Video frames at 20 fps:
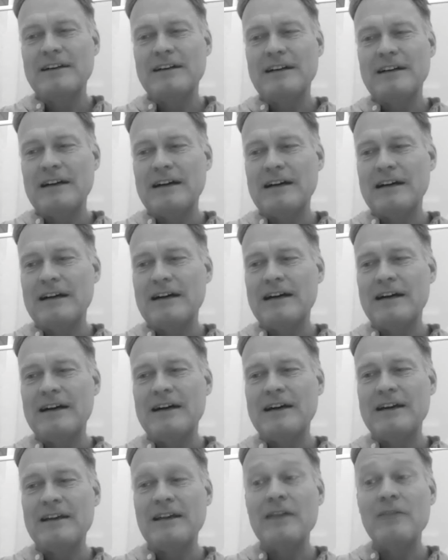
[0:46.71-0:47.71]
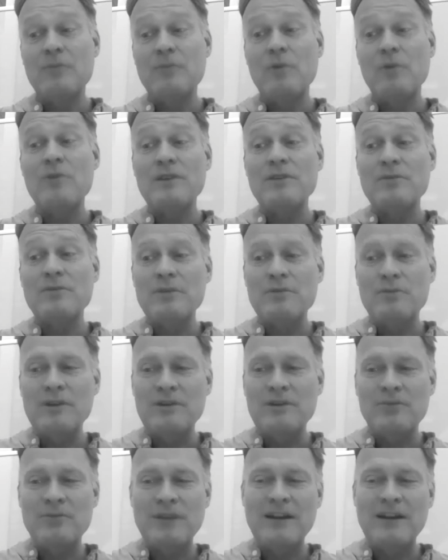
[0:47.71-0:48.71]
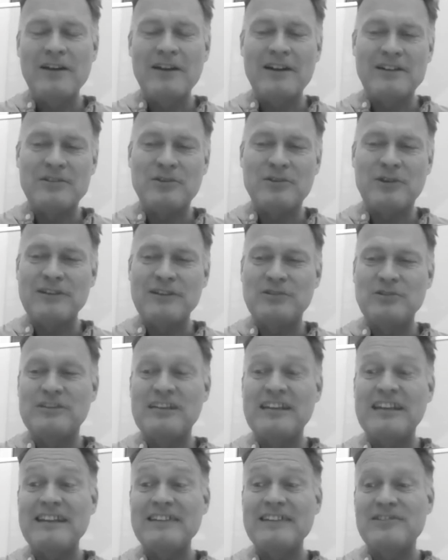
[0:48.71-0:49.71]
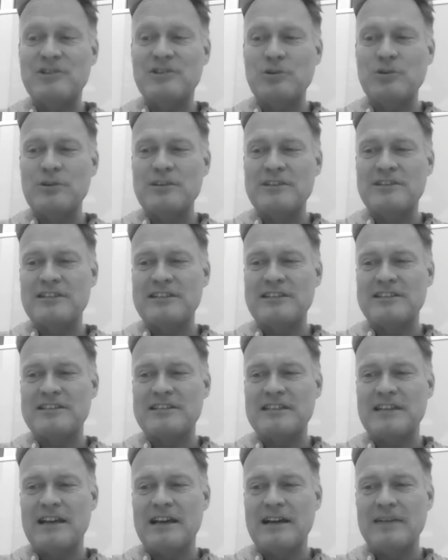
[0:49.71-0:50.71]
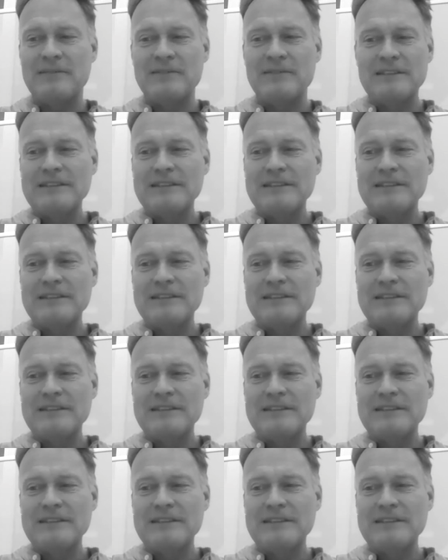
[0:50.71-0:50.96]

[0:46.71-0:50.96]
And what we really going to try to dig into is just how